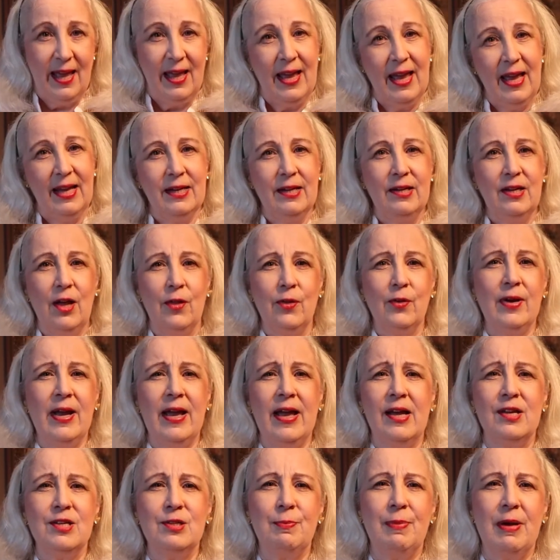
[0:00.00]
And another
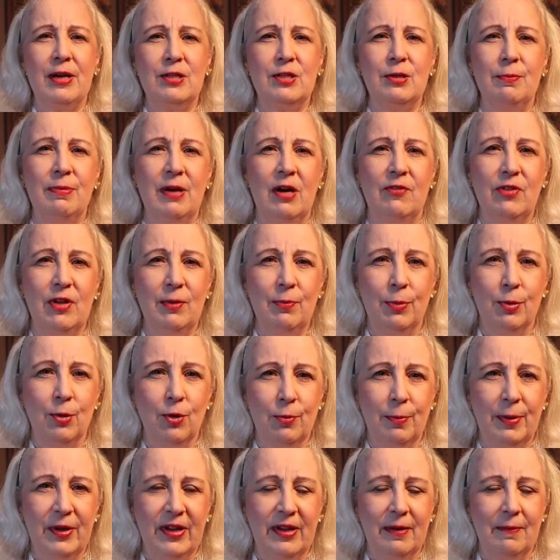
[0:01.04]
aspect to puppy
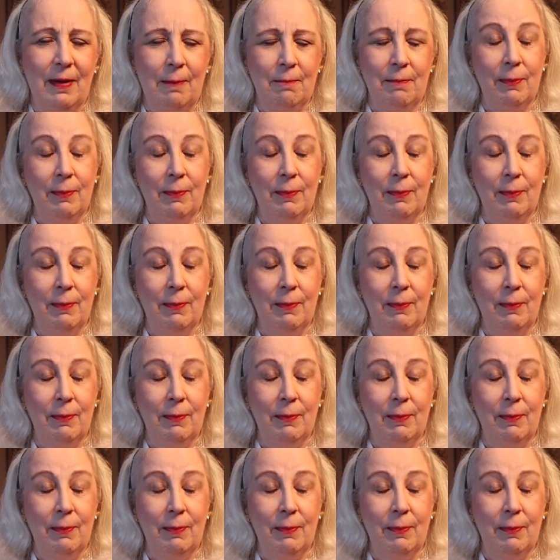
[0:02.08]
proofing,